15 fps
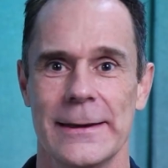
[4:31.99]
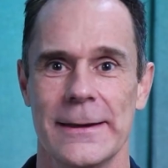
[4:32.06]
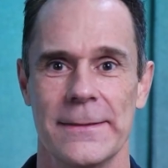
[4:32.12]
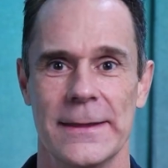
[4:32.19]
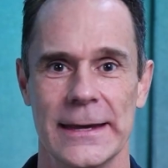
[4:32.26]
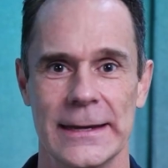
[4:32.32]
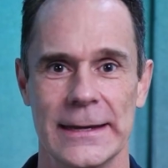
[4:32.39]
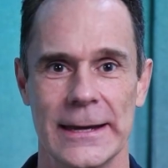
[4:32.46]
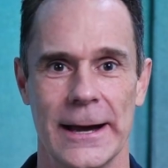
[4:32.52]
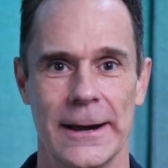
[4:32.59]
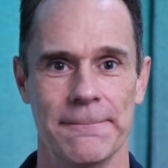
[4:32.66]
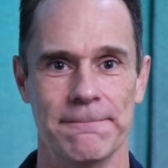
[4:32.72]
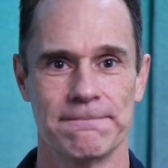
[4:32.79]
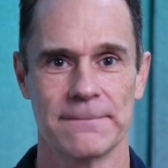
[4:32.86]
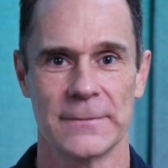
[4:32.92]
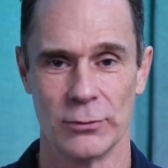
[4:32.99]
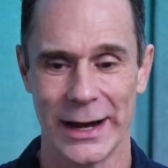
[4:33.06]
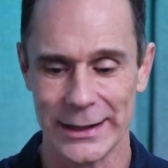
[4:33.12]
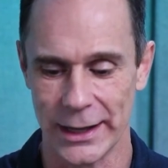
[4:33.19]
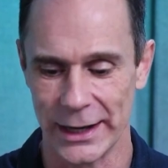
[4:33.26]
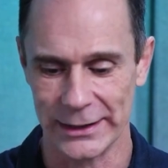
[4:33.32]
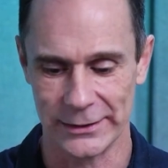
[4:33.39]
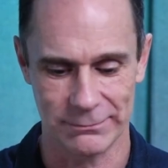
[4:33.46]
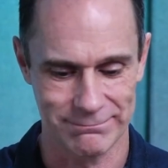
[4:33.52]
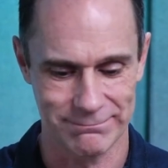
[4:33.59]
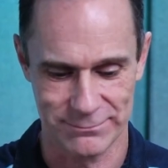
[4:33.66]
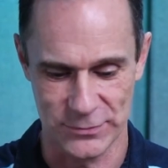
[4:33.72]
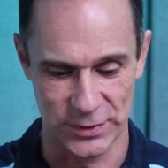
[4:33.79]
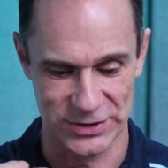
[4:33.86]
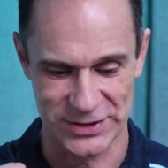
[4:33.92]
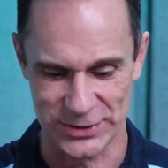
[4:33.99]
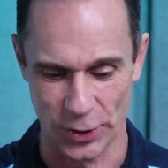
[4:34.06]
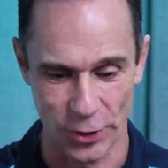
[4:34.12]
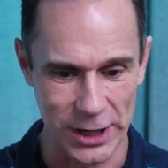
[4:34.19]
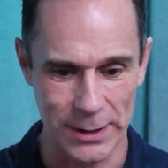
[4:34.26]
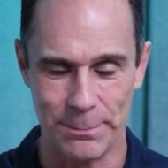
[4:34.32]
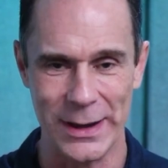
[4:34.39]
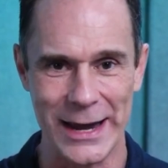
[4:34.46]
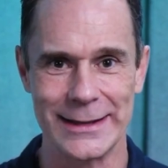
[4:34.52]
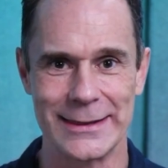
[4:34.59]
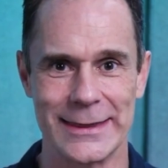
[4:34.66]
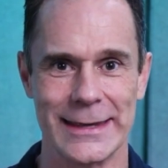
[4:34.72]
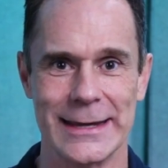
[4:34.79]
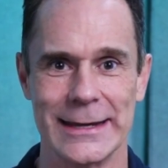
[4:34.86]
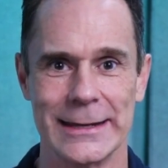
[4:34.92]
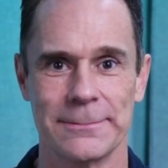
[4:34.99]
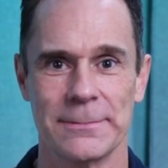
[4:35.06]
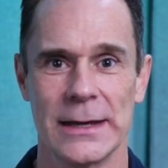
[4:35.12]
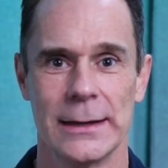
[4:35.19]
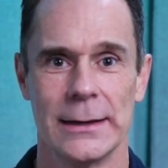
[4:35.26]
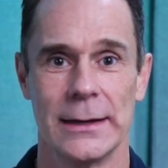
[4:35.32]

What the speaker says: the red light, the sauna bed thing.